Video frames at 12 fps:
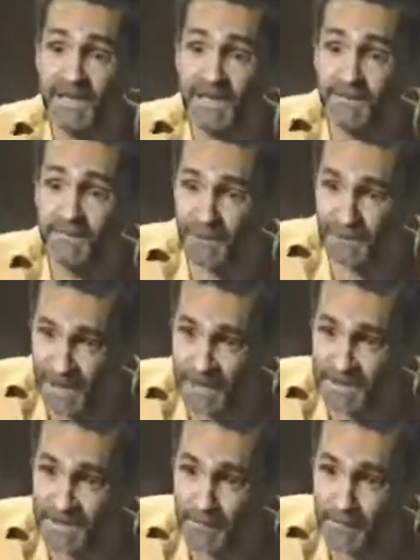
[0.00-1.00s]
thing and
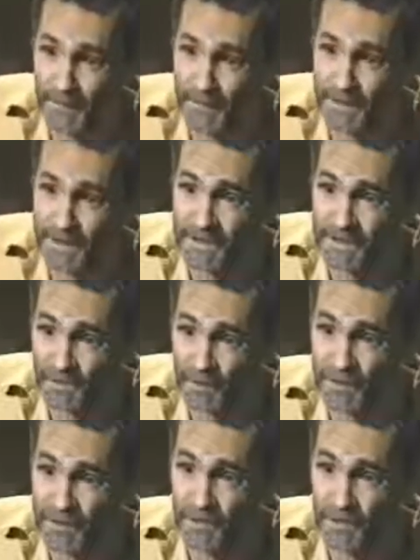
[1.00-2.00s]
protecting the public and
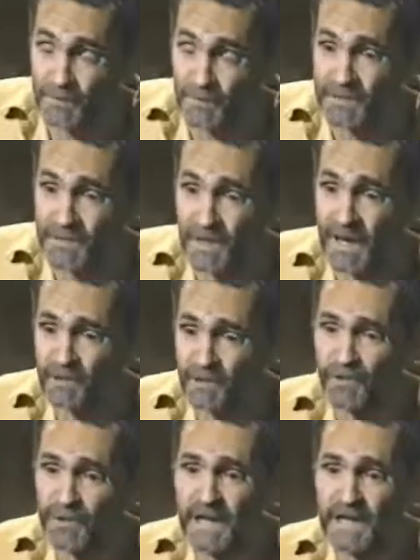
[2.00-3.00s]
doing good, but they're
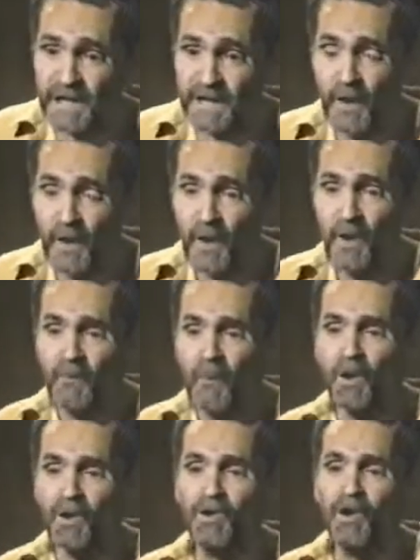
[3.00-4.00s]
creating
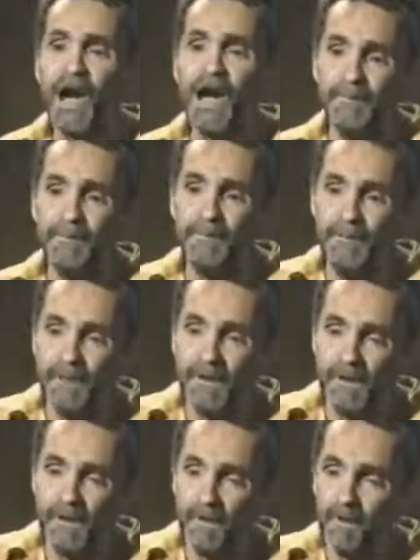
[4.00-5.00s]
more crime.
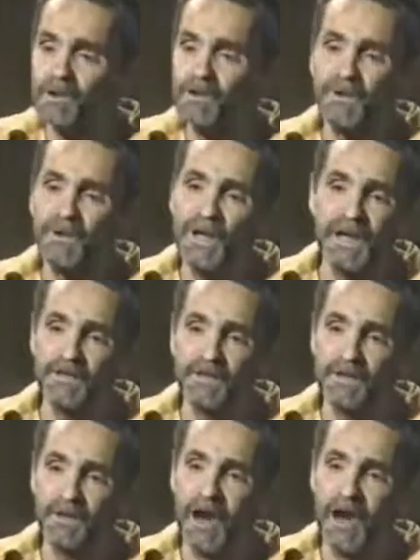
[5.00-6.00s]
We're
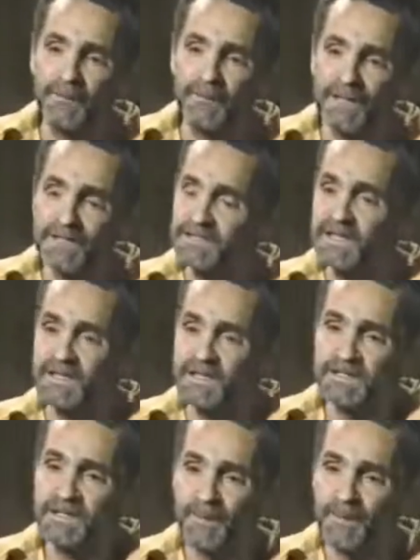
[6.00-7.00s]
creating the crime that's
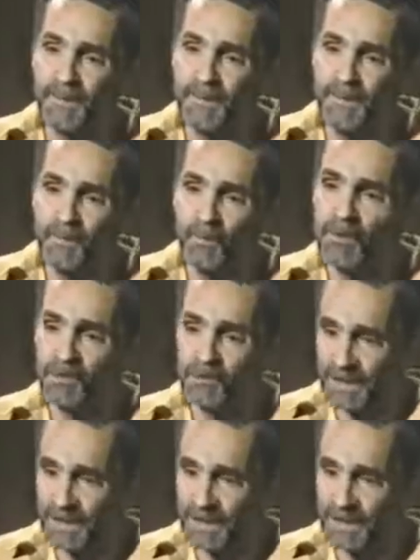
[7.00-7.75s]
eating us up. We're